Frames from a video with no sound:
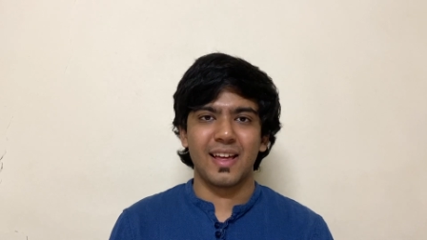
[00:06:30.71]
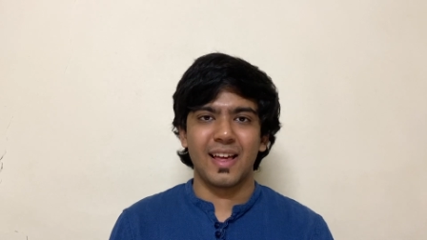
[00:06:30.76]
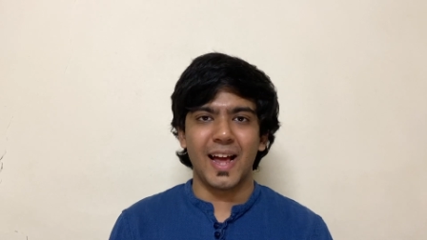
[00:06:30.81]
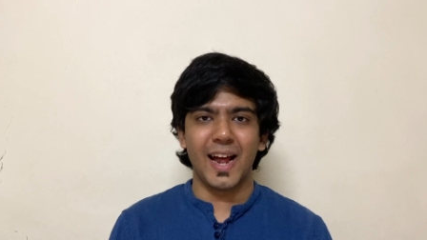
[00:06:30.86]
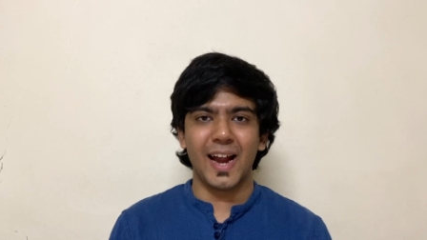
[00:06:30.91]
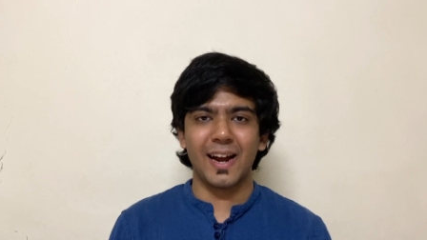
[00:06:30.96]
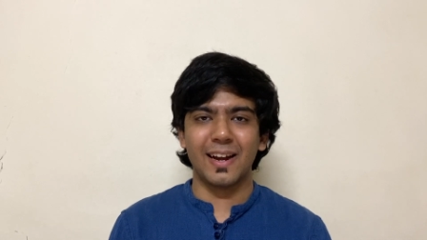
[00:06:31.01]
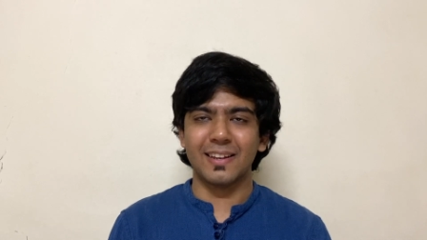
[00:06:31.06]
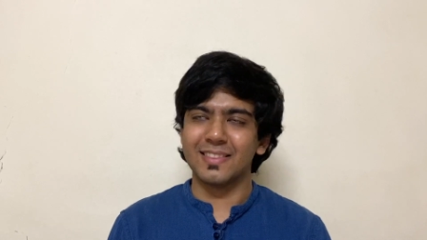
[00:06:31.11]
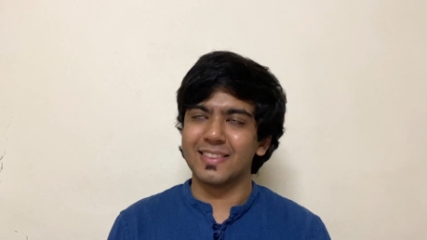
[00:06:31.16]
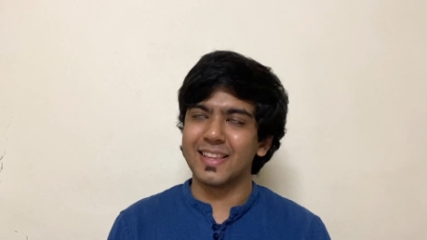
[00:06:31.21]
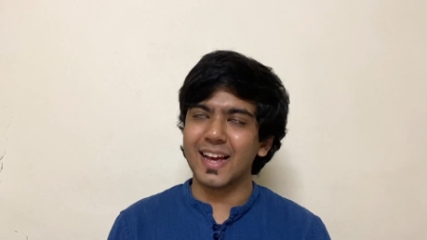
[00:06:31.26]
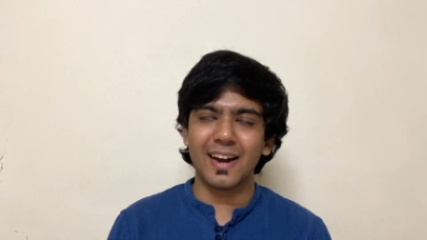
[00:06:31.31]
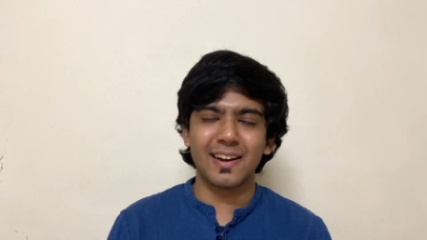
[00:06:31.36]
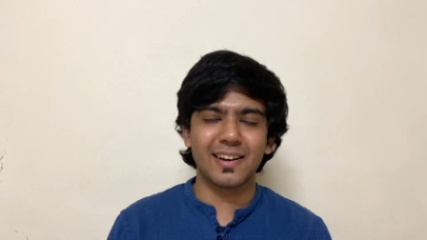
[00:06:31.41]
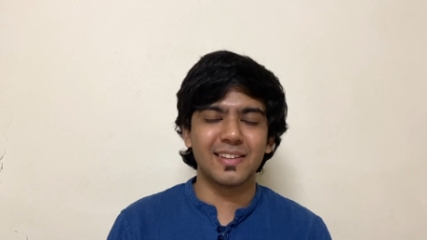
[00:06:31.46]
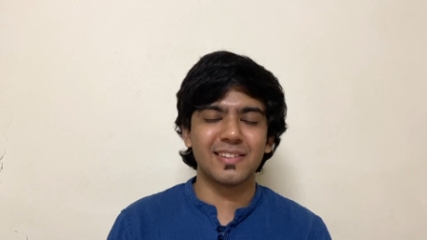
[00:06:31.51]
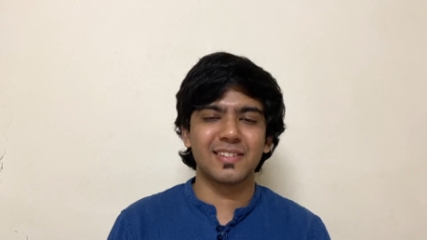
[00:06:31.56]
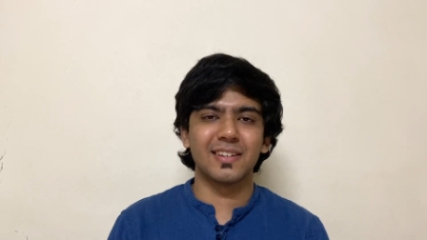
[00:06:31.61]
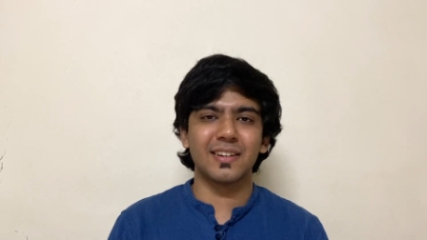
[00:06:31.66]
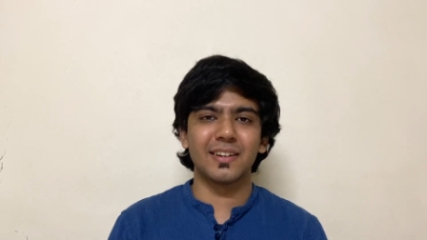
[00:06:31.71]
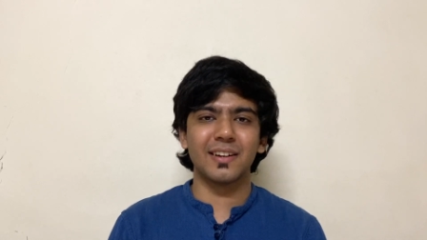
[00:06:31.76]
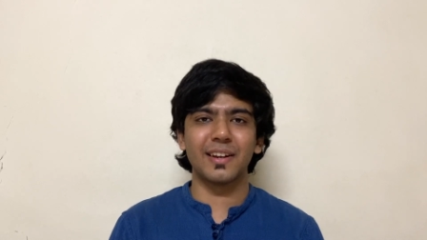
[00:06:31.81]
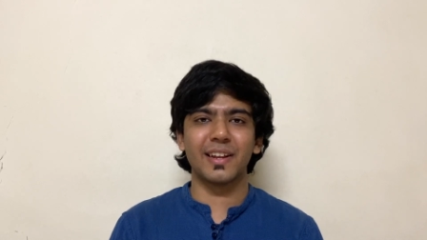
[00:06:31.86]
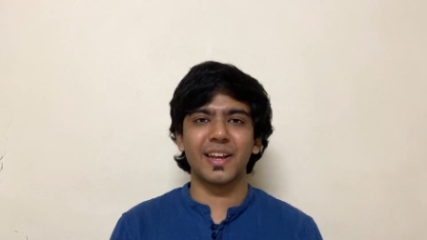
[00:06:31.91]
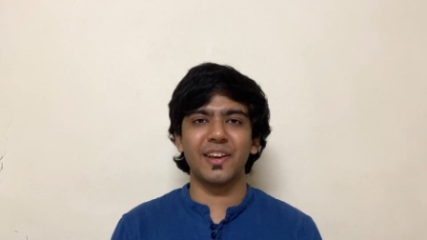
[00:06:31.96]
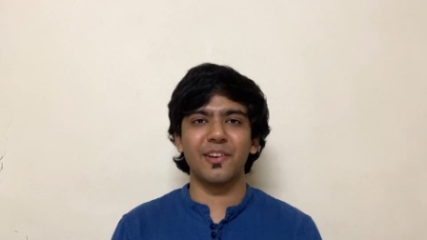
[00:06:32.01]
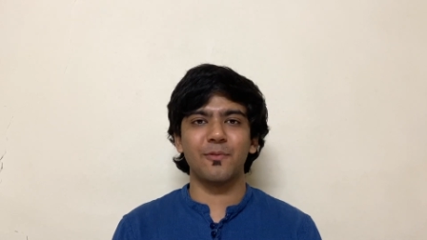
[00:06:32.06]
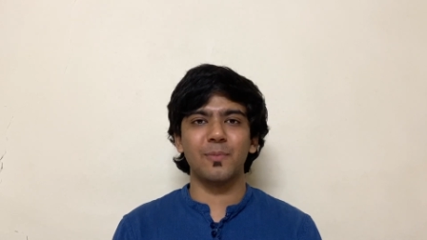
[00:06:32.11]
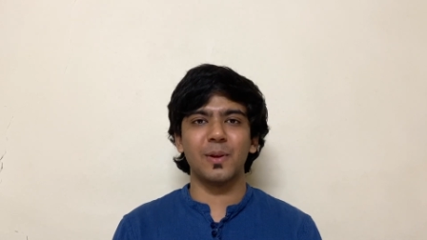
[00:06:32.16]
And that incident
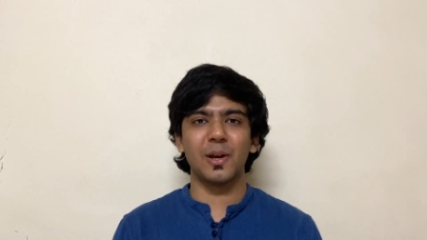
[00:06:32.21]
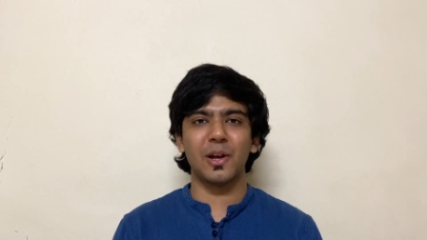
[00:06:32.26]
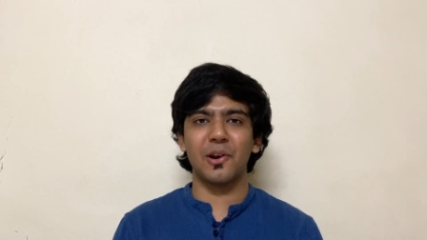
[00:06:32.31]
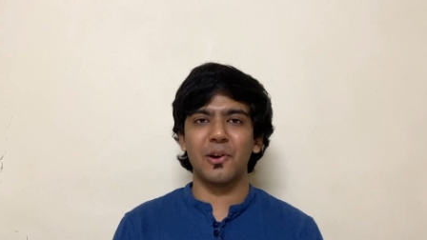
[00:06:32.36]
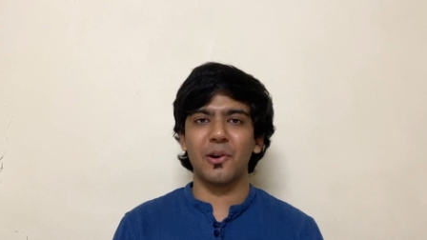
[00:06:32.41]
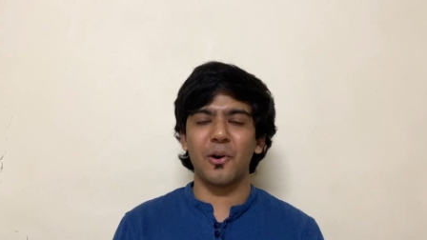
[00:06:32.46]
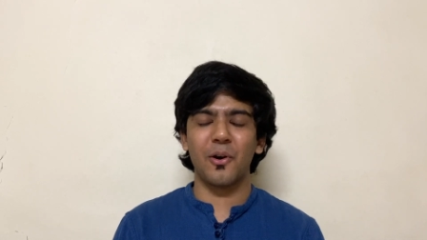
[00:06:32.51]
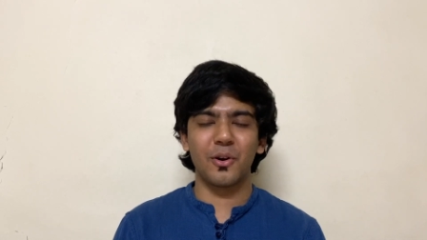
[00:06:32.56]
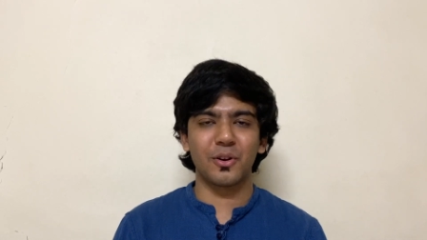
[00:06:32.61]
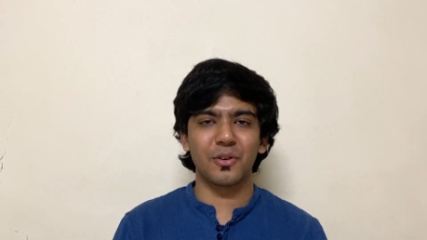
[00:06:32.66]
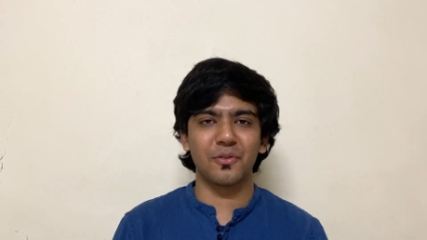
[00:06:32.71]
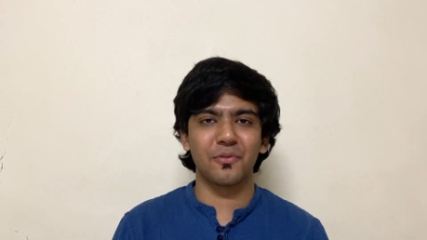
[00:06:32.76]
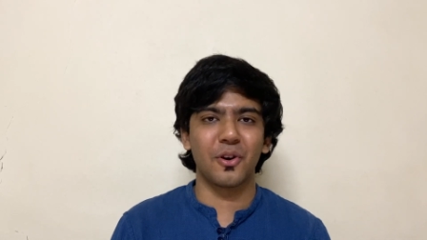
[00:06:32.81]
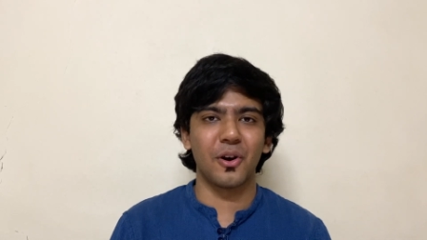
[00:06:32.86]
gave me a lot of